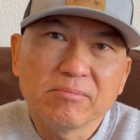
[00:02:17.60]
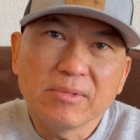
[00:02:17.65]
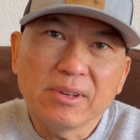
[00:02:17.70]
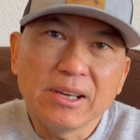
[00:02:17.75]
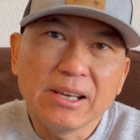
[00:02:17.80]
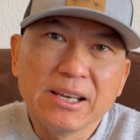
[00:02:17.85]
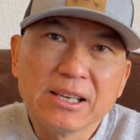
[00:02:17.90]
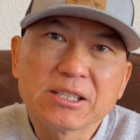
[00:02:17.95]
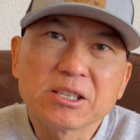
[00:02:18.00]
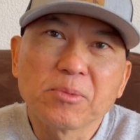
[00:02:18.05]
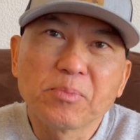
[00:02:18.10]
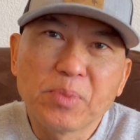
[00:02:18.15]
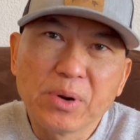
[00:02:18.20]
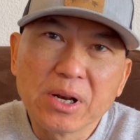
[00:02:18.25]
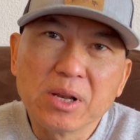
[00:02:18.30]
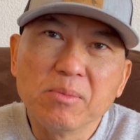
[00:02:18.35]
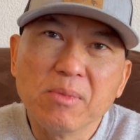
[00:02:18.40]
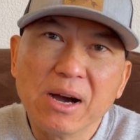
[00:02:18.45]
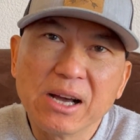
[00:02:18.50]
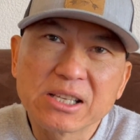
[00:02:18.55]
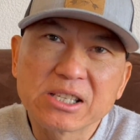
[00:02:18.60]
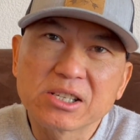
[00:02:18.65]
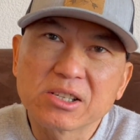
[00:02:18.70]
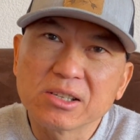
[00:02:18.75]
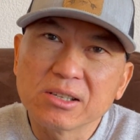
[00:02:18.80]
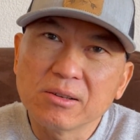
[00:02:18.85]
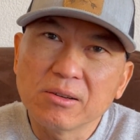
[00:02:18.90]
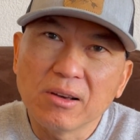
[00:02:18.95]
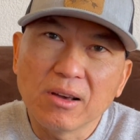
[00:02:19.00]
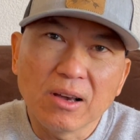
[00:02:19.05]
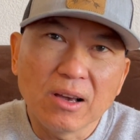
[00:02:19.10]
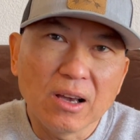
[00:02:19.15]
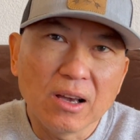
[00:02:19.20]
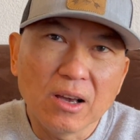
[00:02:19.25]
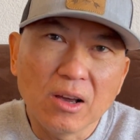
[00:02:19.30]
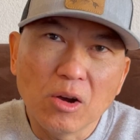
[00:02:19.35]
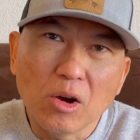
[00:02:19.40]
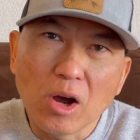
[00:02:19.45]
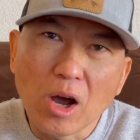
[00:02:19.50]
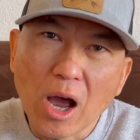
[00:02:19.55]
is a pretty much
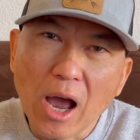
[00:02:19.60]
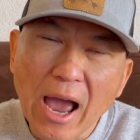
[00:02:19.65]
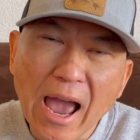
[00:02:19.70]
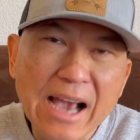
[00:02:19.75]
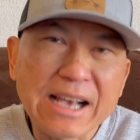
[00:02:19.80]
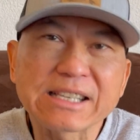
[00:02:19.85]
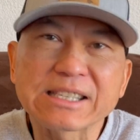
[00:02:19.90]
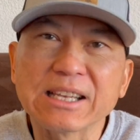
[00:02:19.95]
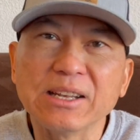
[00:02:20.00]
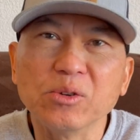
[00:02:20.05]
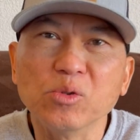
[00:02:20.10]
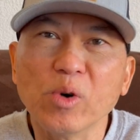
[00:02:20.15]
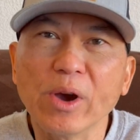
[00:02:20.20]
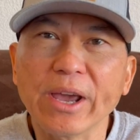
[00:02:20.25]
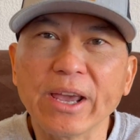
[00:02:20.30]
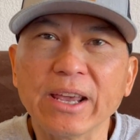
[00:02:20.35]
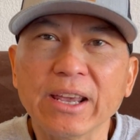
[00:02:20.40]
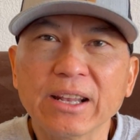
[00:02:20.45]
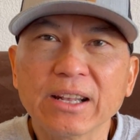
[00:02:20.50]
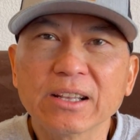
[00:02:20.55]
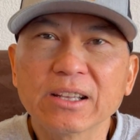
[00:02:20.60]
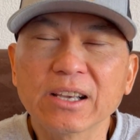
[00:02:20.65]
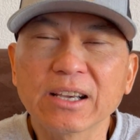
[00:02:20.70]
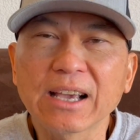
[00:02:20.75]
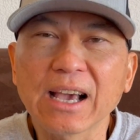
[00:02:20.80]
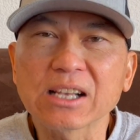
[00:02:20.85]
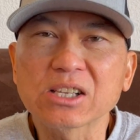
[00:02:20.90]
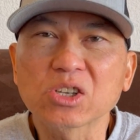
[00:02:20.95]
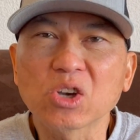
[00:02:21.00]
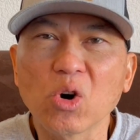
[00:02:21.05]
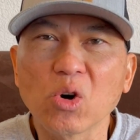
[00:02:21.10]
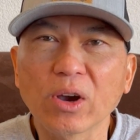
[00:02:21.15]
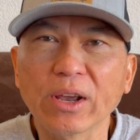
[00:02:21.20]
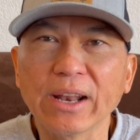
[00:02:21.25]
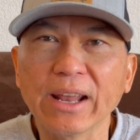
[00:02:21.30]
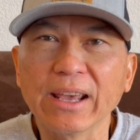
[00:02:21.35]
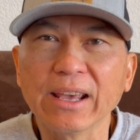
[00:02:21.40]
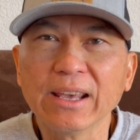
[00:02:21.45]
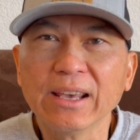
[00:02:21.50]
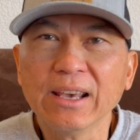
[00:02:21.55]
excellent way to catch
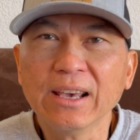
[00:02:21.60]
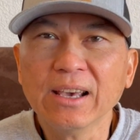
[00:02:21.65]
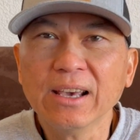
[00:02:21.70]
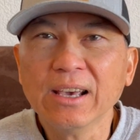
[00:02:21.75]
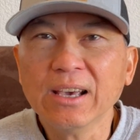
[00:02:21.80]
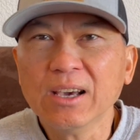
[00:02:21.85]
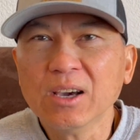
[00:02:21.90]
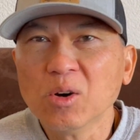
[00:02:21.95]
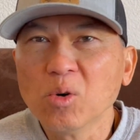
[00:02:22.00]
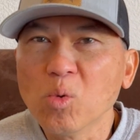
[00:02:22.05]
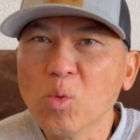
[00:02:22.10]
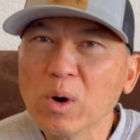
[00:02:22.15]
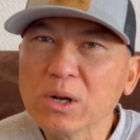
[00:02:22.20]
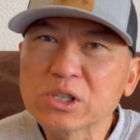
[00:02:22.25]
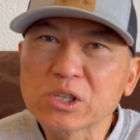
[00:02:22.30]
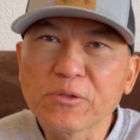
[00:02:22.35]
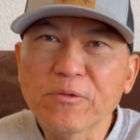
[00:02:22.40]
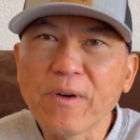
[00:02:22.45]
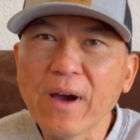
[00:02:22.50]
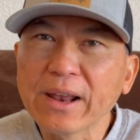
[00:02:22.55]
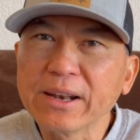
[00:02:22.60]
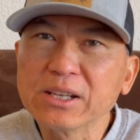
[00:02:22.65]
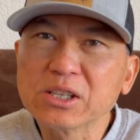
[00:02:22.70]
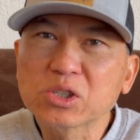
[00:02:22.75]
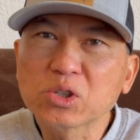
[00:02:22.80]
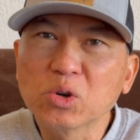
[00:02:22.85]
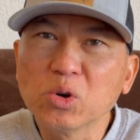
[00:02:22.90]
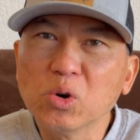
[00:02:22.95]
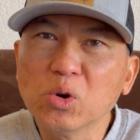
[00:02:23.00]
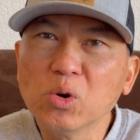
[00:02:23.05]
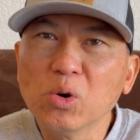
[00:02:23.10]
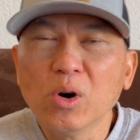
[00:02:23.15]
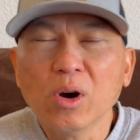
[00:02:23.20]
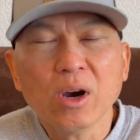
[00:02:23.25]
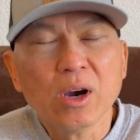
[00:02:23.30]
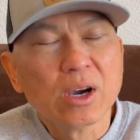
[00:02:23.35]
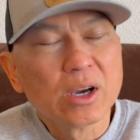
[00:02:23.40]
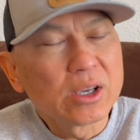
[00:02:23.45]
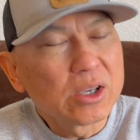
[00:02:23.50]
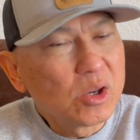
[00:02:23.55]
kokanee. Once you find the school,
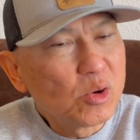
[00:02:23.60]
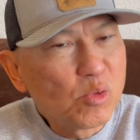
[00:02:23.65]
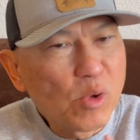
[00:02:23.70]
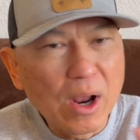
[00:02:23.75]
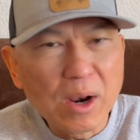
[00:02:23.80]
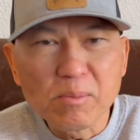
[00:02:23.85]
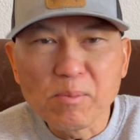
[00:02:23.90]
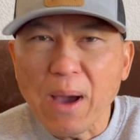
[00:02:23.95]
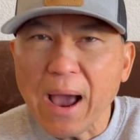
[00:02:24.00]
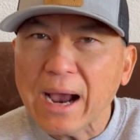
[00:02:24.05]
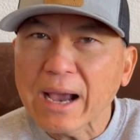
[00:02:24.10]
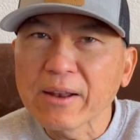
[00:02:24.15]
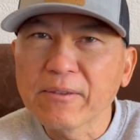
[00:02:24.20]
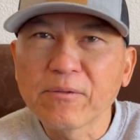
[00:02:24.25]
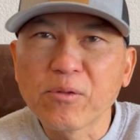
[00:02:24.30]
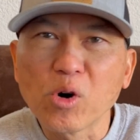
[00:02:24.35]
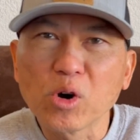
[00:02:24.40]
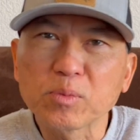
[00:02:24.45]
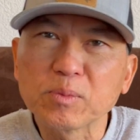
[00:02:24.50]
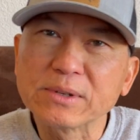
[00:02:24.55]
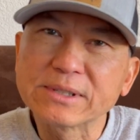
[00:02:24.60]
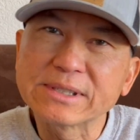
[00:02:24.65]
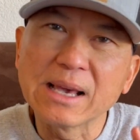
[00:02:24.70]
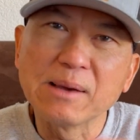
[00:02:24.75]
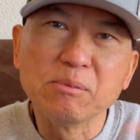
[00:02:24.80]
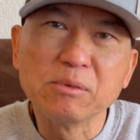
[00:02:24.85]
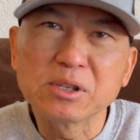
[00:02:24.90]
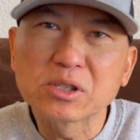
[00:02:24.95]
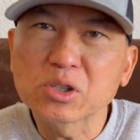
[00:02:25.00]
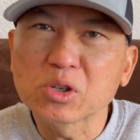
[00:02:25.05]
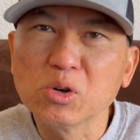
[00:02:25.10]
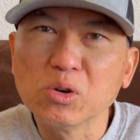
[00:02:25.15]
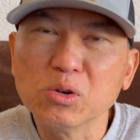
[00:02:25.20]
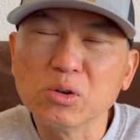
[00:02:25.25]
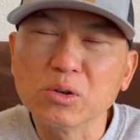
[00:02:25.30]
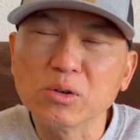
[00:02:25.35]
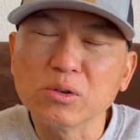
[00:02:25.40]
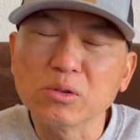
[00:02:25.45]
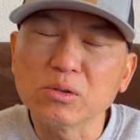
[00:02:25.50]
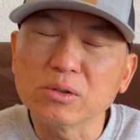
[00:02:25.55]
you run back and forth between the
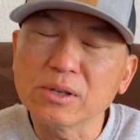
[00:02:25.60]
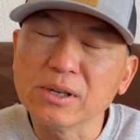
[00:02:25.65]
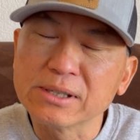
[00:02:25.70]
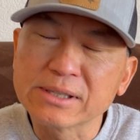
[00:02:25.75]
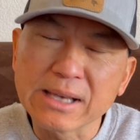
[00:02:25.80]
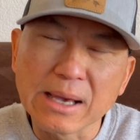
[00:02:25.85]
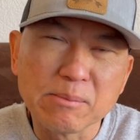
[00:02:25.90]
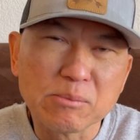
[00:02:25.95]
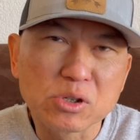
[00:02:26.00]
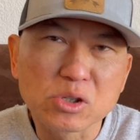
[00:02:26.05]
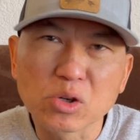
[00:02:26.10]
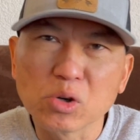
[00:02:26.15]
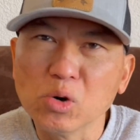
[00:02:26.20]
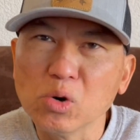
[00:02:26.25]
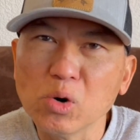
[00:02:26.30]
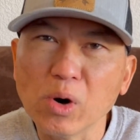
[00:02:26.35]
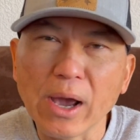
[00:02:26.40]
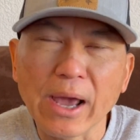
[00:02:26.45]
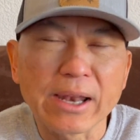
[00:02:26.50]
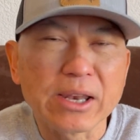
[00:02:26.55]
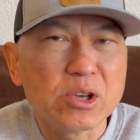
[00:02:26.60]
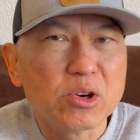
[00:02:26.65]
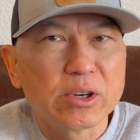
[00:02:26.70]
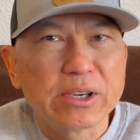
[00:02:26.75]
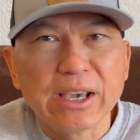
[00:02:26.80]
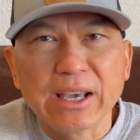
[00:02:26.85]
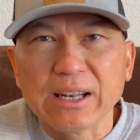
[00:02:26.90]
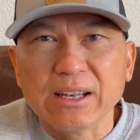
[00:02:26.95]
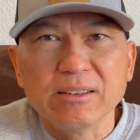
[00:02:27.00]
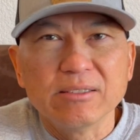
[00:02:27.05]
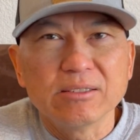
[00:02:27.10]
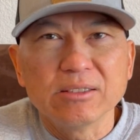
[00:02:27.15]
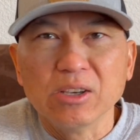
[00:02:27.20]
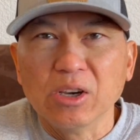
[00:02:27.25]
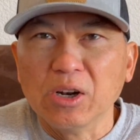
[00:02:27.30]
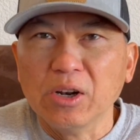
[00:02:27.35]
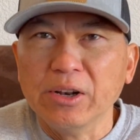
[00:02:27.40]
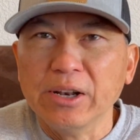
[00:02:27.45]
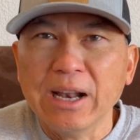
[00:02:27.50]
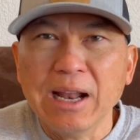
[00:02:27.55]
same school, and you'll get
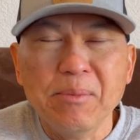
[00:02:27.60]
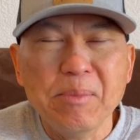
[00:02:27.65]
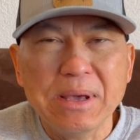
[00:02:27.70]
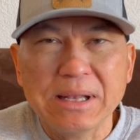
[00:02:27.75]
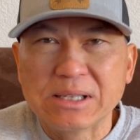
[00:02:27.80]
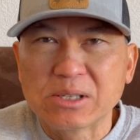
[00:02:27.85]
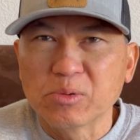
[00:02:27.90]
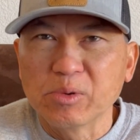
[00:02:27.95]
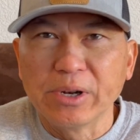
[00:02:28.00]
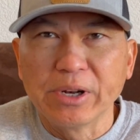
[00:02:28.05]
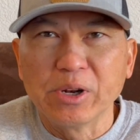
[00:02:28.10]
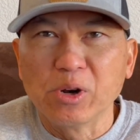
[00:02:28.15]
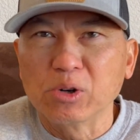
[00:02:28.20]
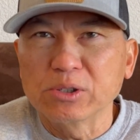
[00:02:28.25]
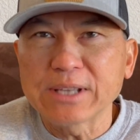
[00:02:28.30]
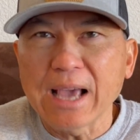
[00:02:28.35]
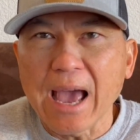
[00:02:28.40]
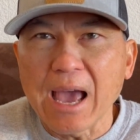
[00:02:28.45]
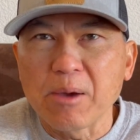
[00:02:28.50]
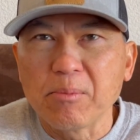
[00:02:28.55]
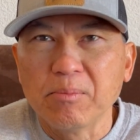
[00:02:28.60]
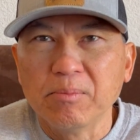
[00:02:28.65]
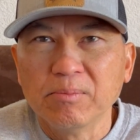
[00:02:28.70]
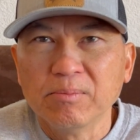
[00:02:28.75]
your limits within no time.